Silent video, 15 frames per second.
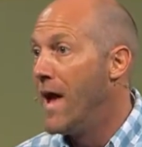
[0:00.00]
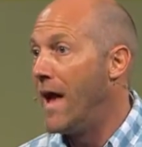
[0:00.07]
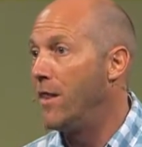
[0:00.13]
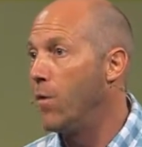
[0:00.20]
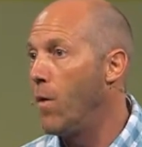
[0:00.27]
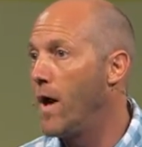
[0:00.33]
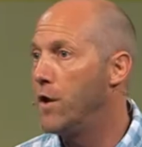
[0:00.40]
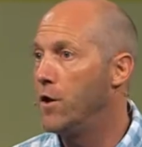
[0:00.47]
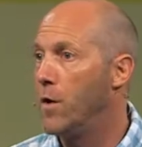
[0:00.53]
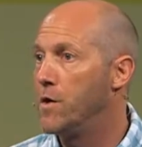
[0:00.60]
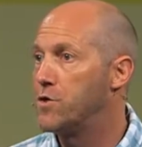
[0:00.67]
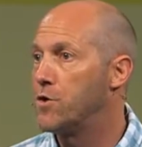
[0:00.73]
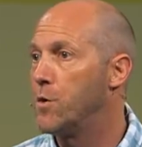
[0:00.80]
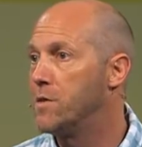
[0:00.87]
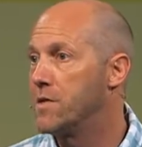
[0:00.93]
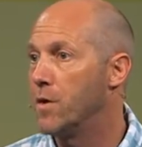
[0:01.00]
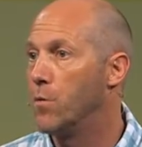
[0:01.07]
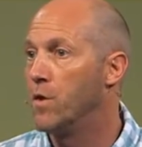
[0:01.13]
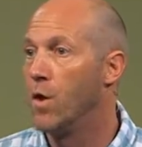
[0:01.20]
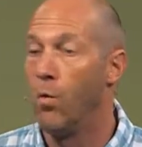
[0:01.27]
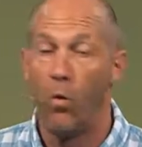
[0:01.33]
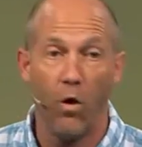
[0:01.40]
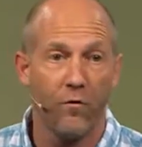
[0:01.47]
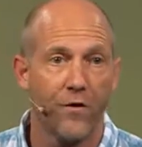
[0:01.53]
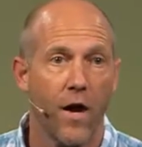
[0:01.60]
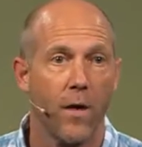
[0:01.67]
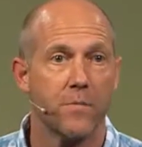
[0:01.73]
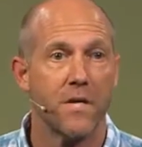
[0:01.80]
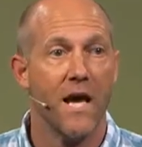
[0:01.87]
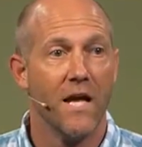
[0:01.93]
And the way you know he's true is that when the wolf
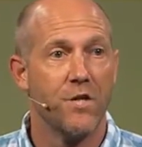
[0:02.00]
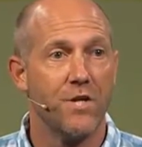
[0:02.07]
comes,